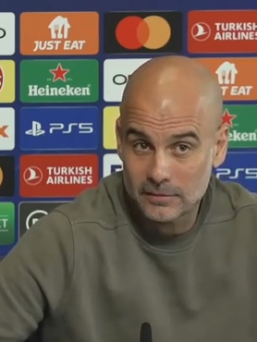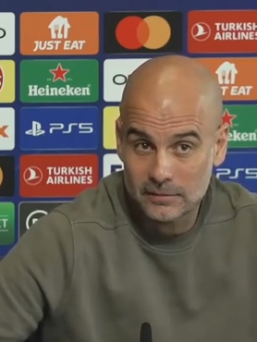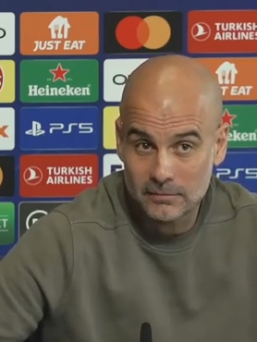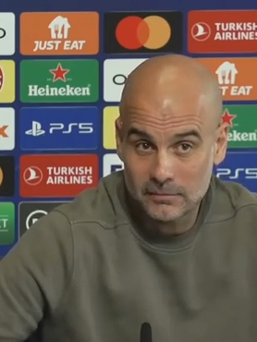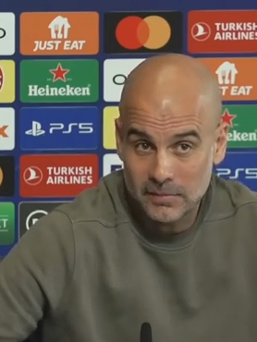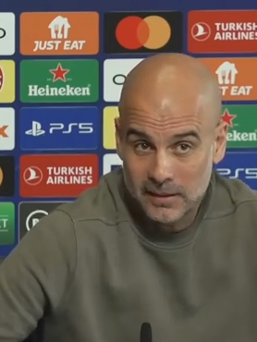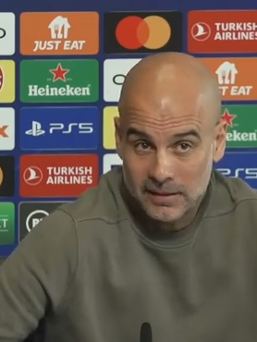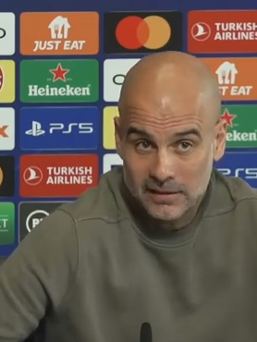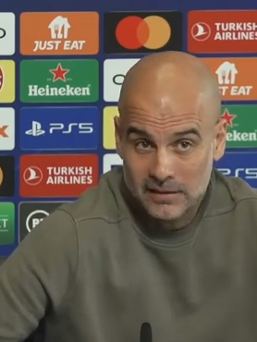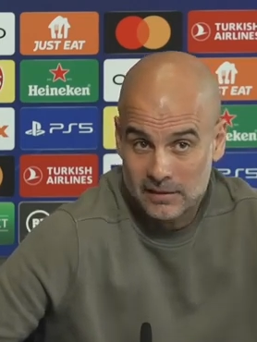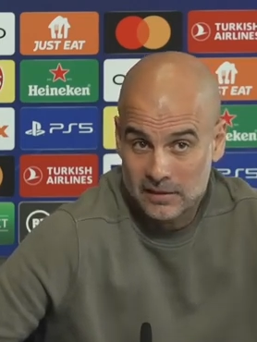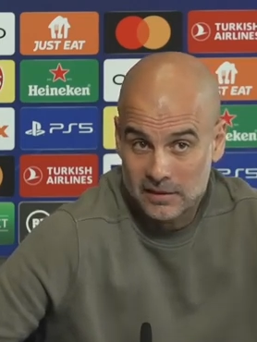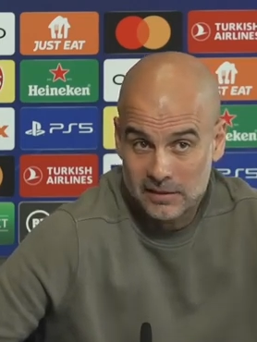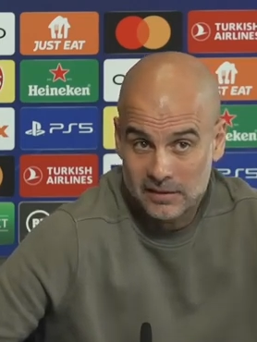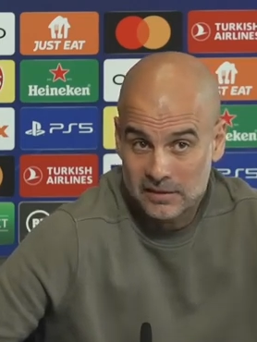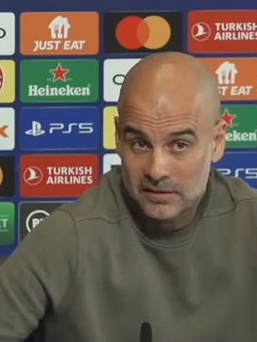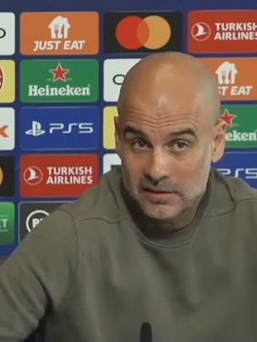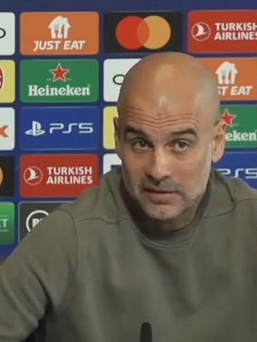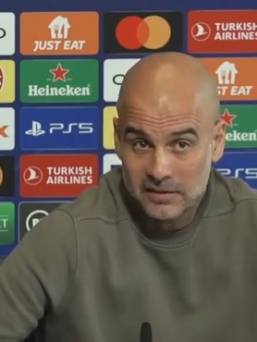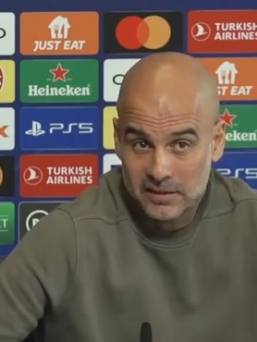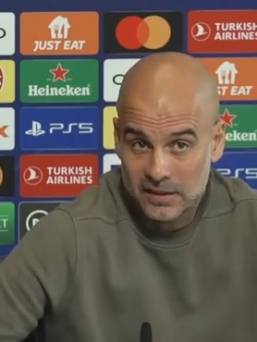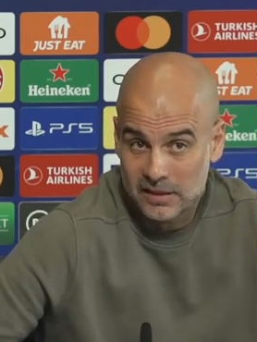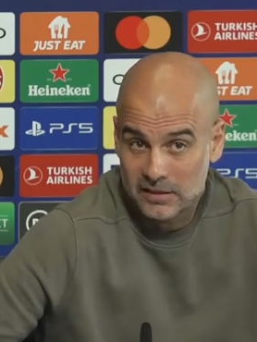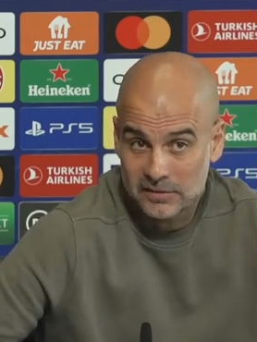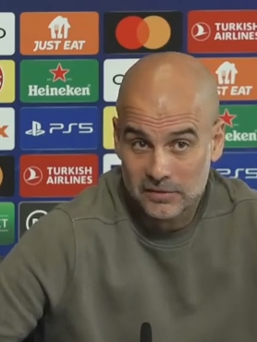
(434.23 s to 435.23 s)
But the little
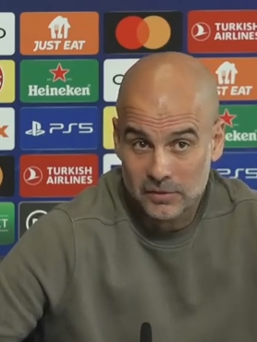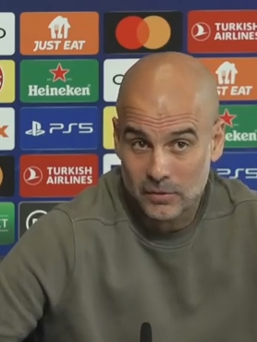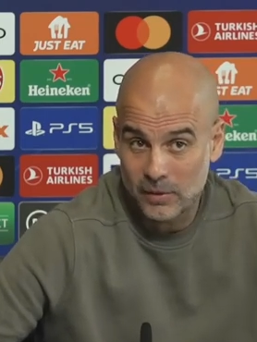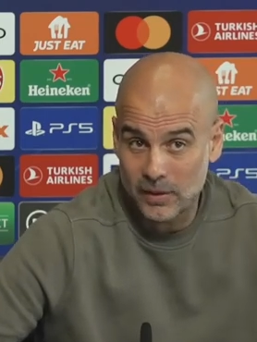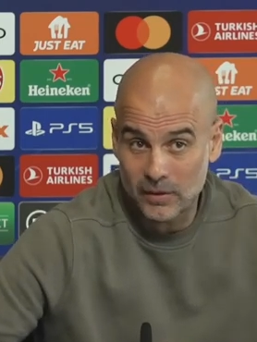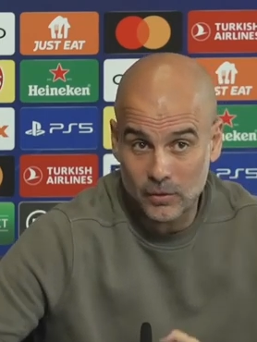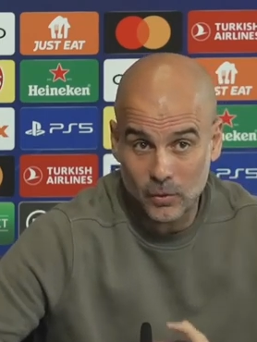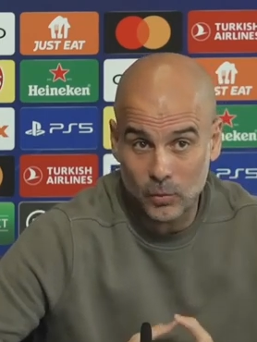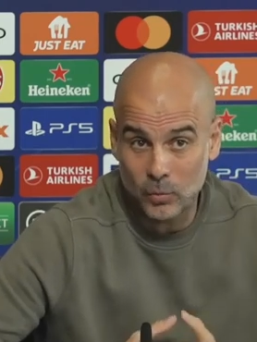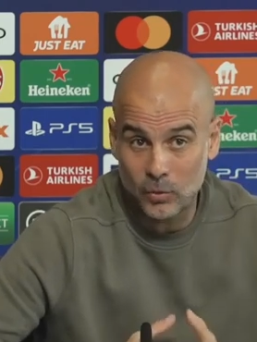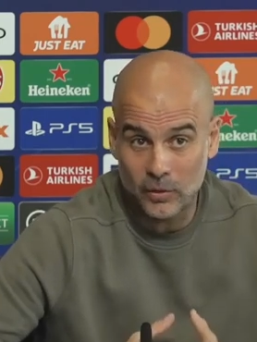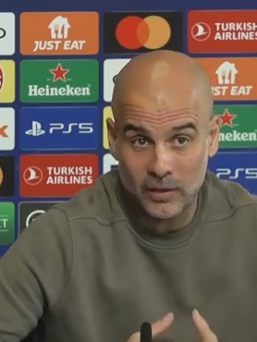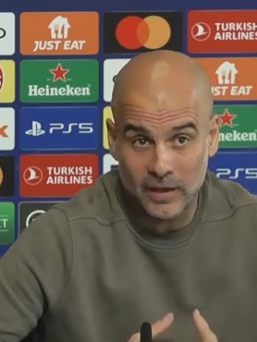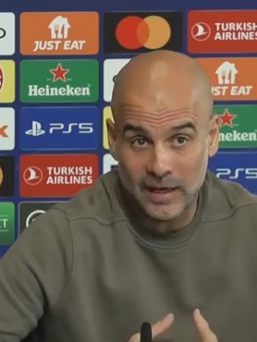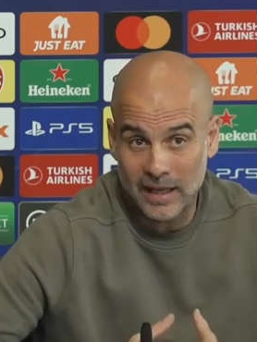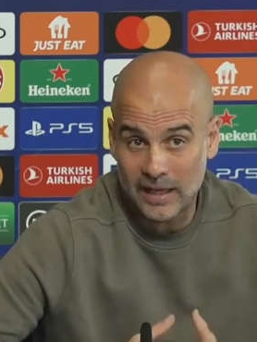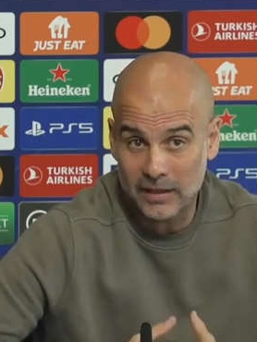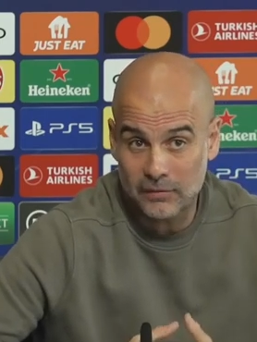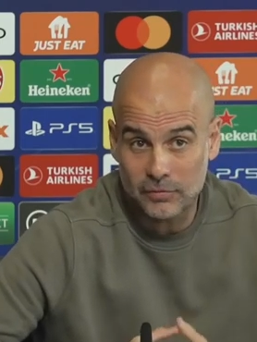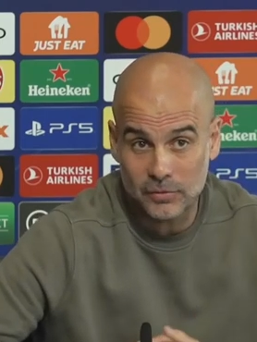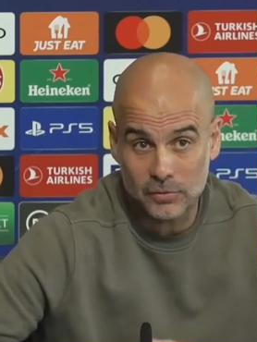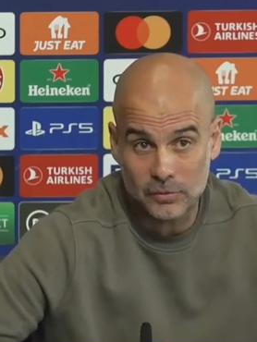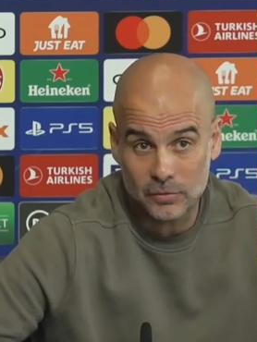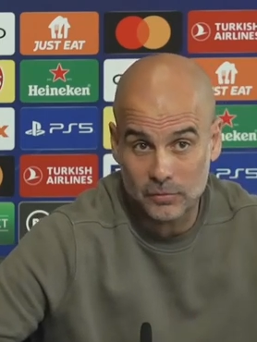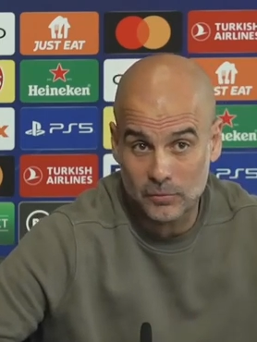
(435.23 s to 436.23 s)
details. So I don't want luck
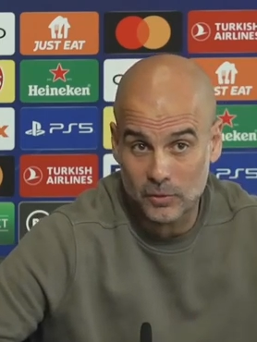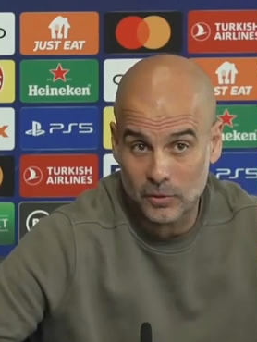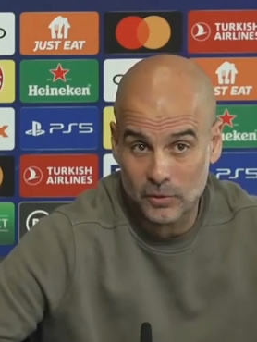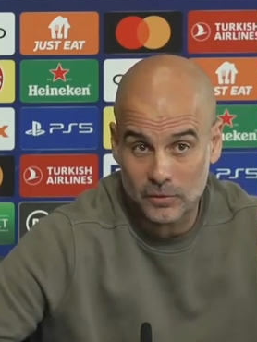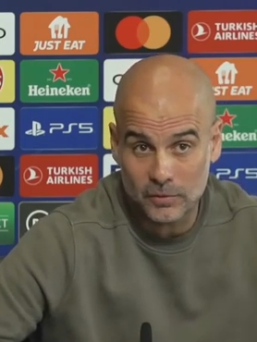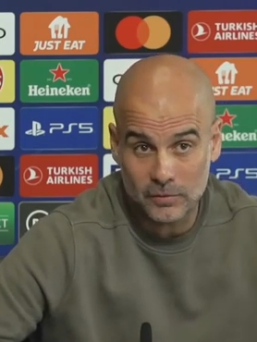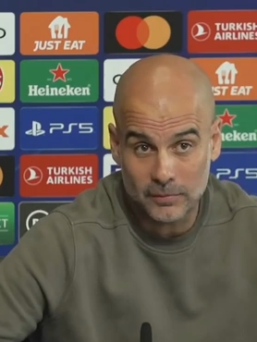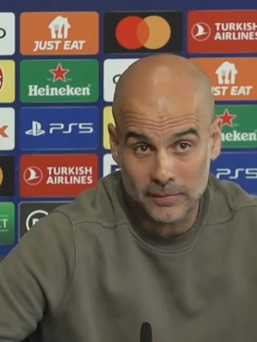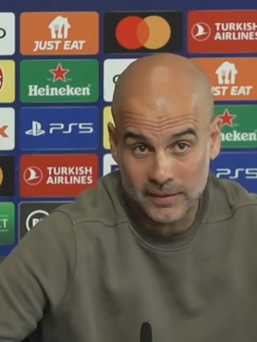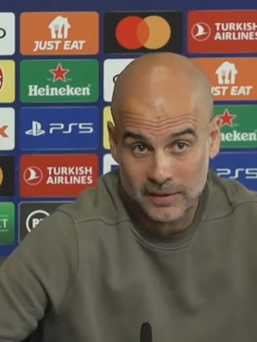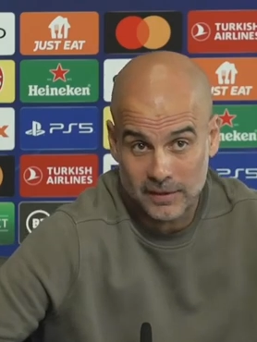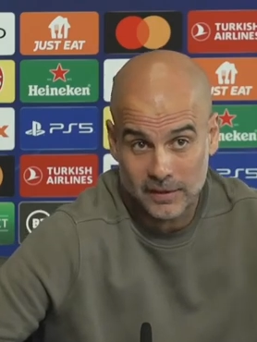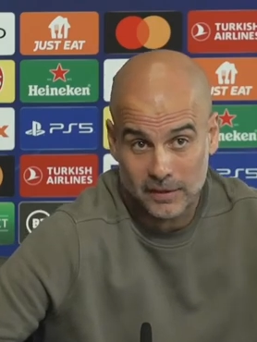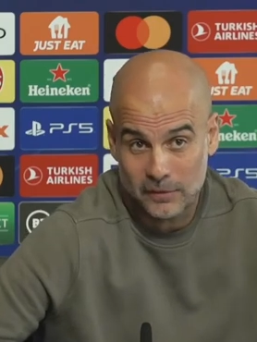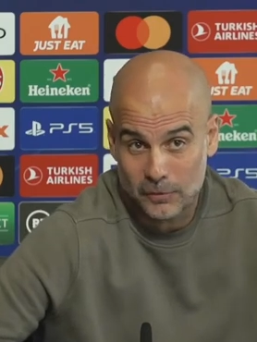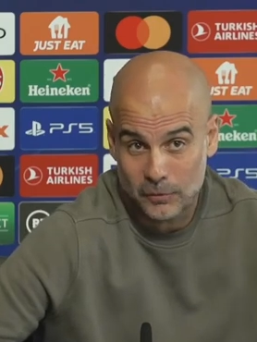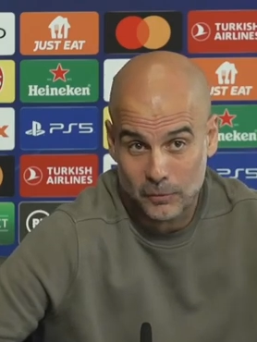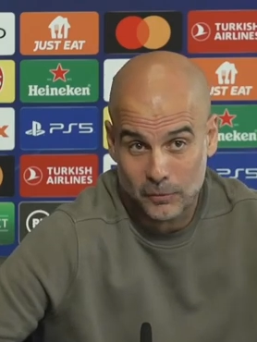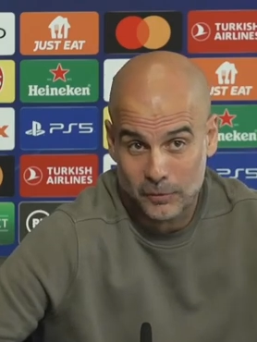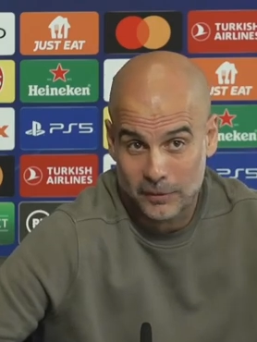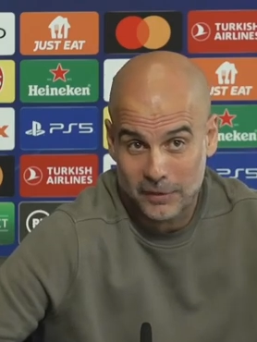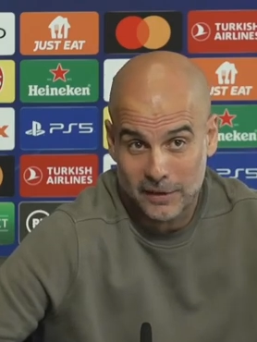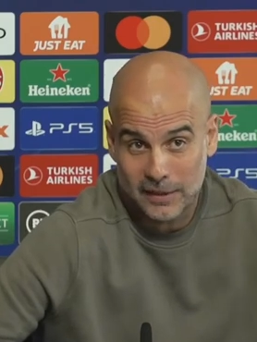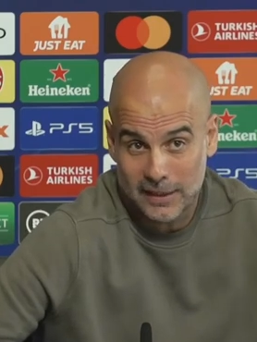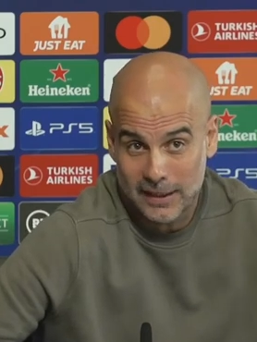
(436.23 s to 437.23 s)
for tomorrow, but I don't
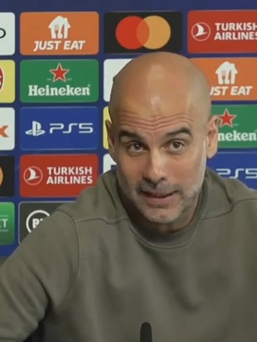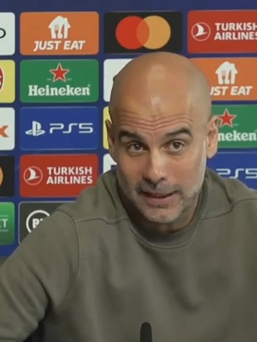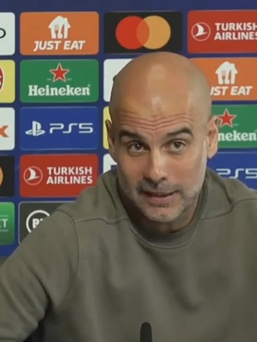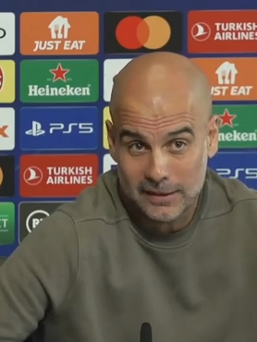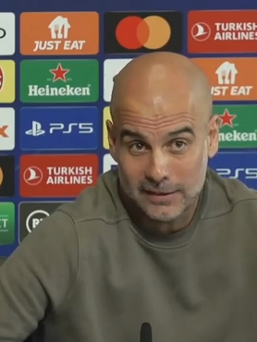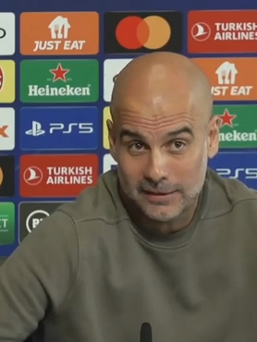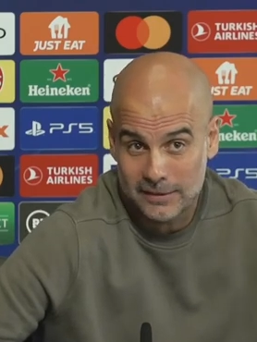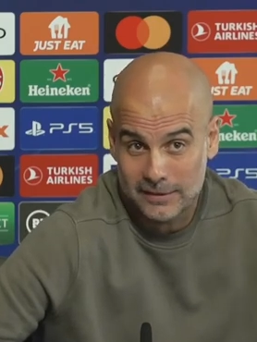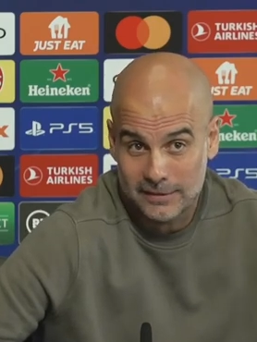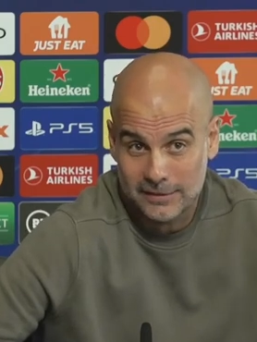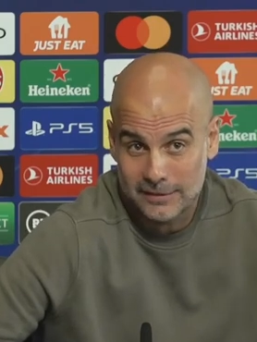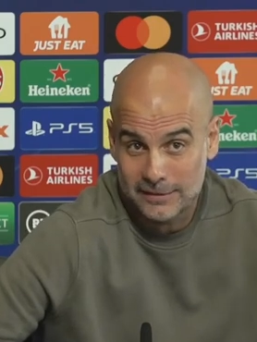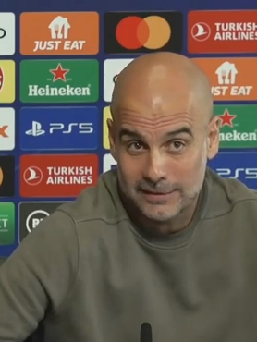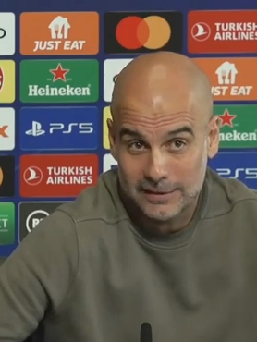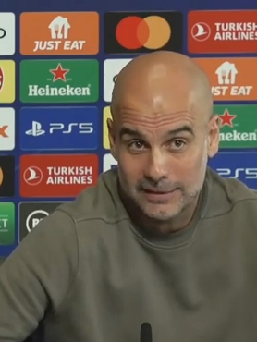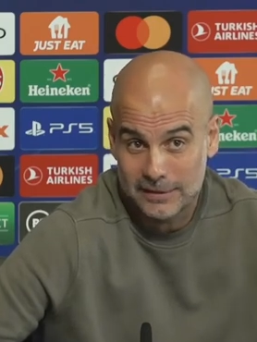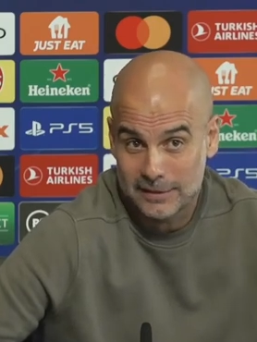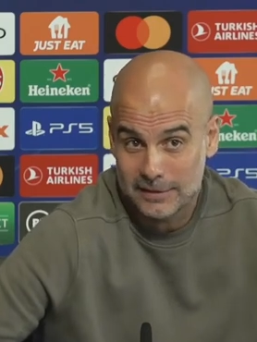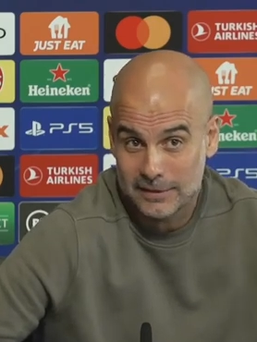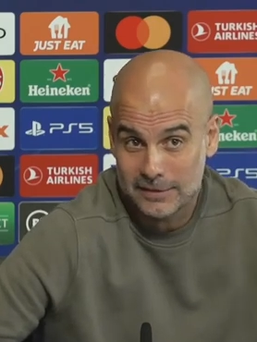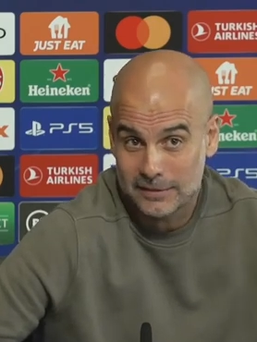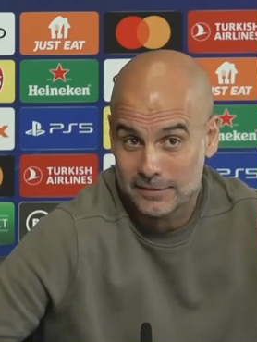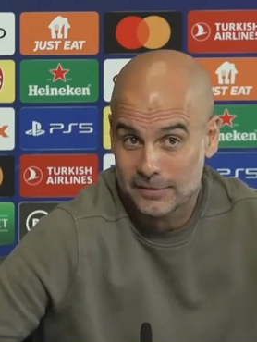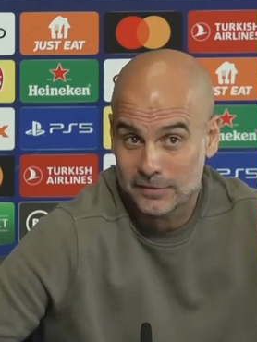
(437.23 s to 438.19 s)
want luck neither.